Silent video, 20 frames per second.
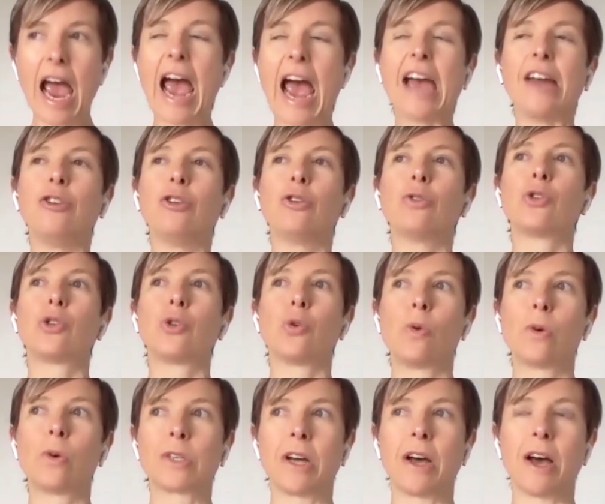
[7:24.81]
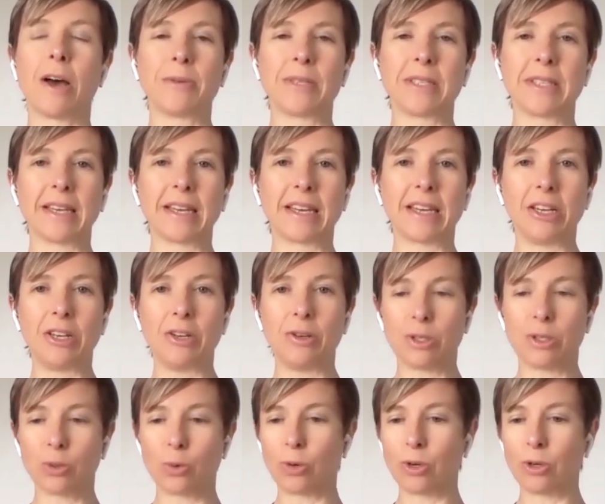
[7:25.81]
And your daughter, I was thinking, you
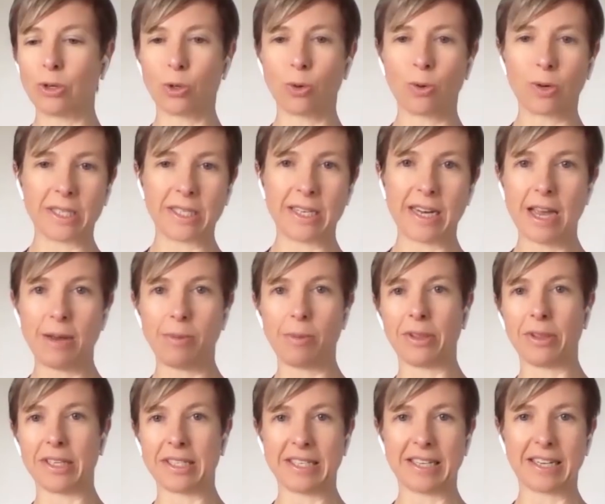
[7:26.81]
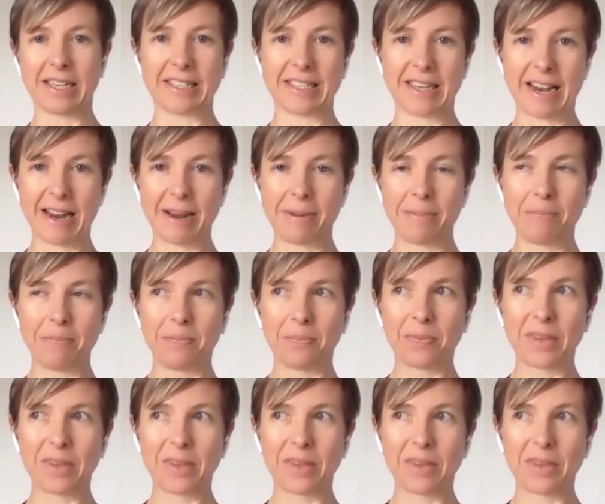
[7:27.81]
saw your daughter's name on this ticker tape.